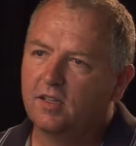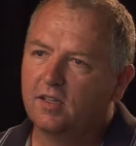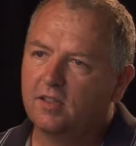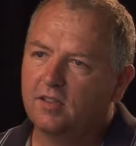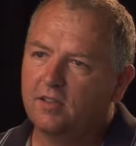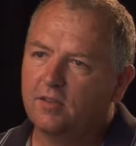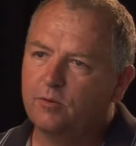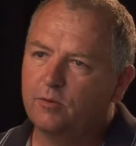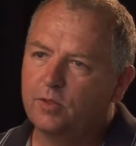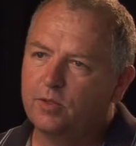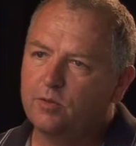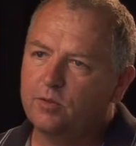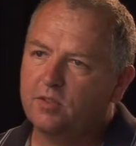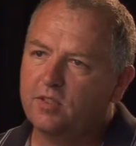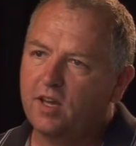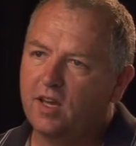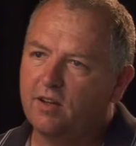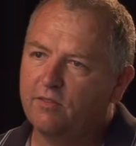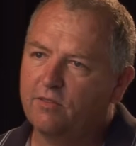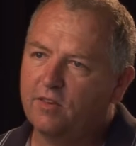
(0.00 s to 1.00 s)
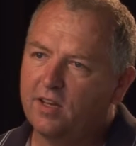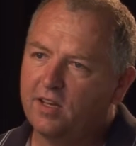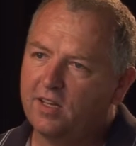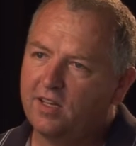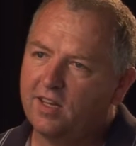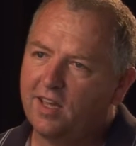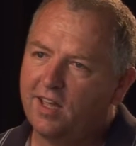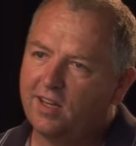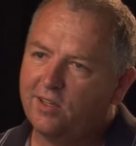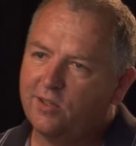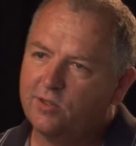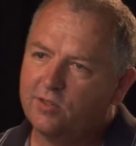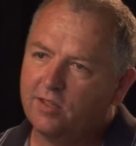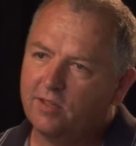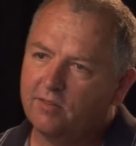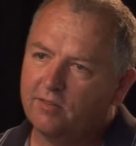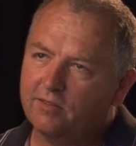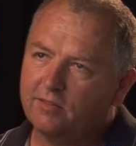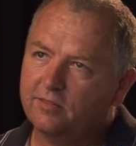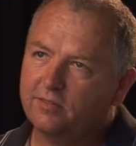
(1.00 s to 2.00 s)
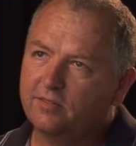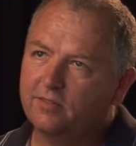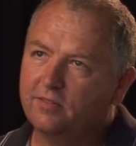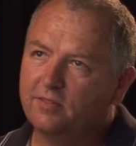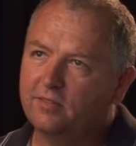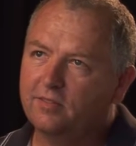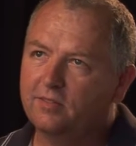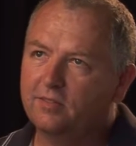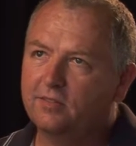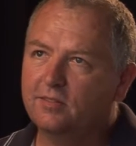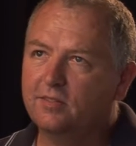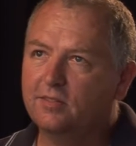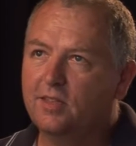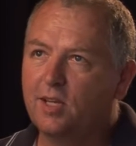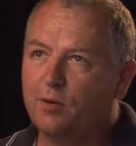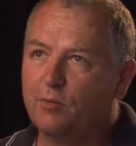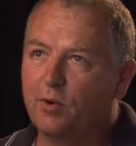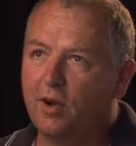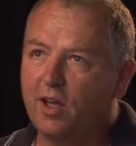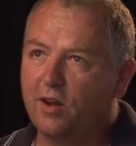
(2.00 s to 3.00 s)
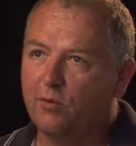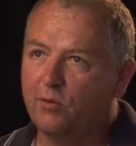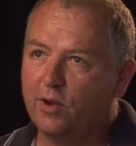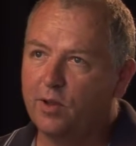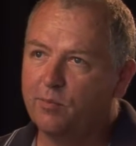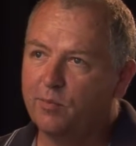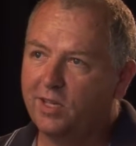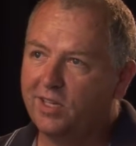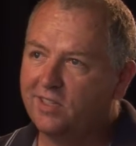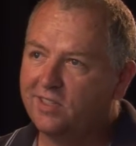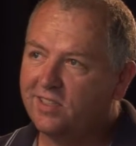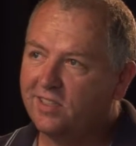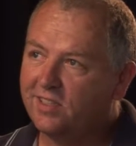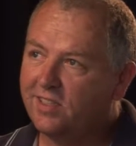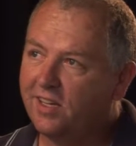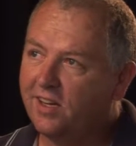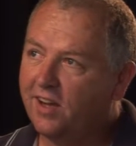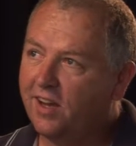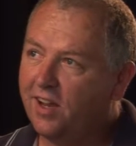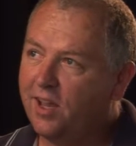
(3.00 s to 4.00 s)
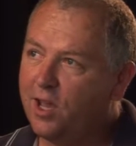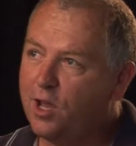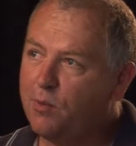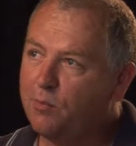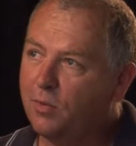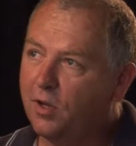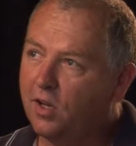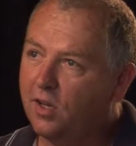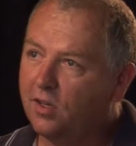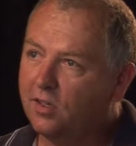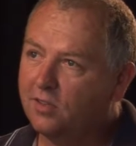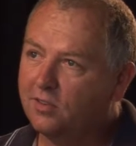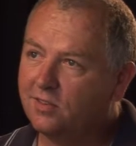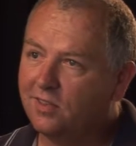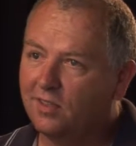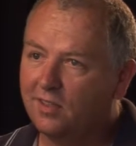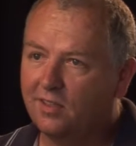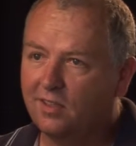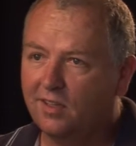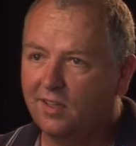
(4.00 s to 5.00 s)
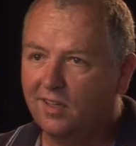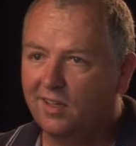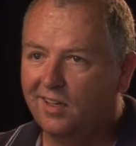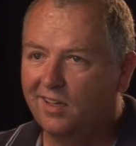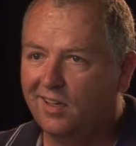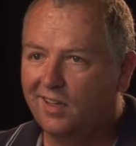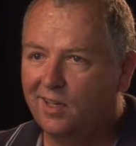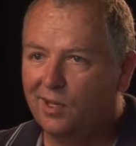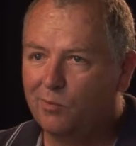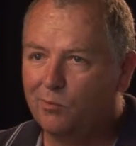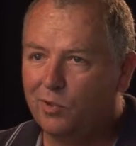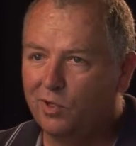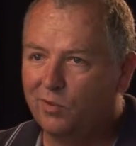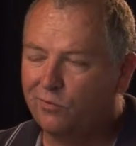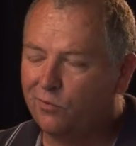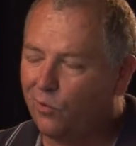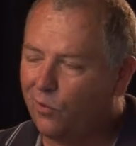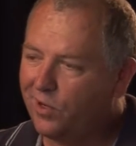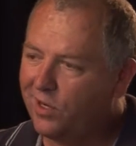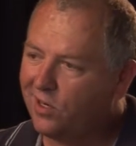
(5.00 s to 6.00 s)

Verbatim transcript: which was kind of funny. Dad used to come around and rib me. He says, here I am. He said, put 4